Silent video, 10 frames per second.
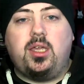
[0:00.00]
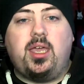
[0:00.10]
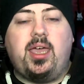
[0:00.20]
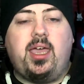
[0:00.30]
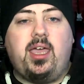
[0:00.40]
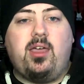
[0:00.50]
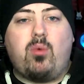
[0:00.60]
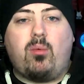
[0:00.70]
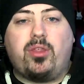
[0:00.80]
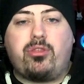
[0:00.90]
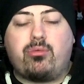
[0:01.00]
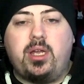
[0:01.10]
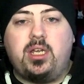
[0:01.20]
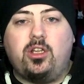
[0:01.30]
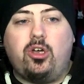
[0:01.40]
We were
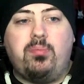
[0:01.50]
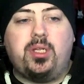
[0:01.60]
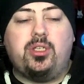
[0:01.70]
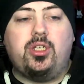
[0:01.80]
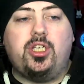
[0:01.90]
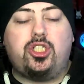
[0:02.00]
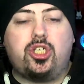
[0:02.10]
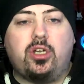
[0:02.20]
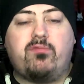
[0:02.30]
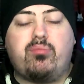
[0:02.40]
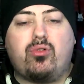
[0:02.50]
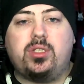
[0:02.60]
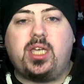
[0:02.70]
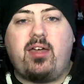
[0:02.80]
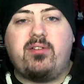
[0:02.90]
3-0 up. He should have brought
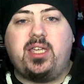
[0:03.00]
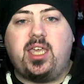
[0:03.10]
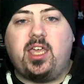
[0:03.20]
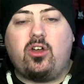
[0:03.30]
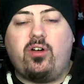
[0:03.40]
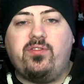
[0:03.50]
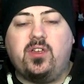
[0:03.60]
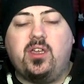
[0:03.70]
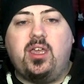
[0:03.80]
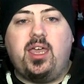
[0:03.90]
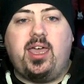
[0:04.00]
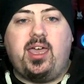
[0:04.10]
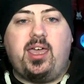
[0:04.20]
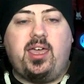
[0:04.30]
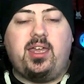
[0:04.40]
Harry Kane off
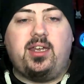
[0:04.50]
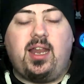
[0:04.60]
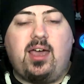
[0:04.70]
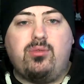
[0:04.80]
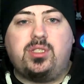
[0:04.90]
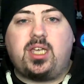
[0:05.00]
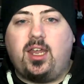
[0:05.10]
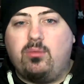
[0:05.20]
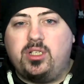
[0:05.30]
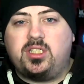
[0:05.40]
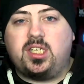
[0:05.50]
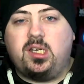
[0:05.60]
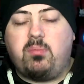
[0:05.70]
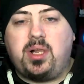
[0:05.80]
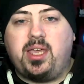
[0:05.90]
and allowed Callum Wilson to
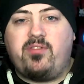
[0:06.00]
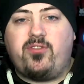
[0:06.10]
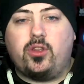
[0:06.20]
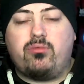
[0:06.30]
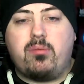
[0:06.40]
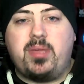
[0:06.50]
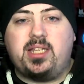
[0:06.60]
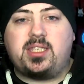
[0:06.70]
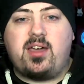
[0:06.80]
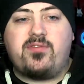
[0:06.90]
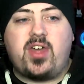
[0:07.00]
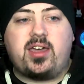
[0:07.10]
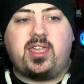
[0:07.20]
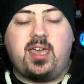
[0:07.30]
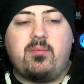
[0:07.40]
play for the remainder of
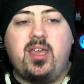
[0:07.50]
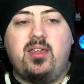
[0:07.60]
that game.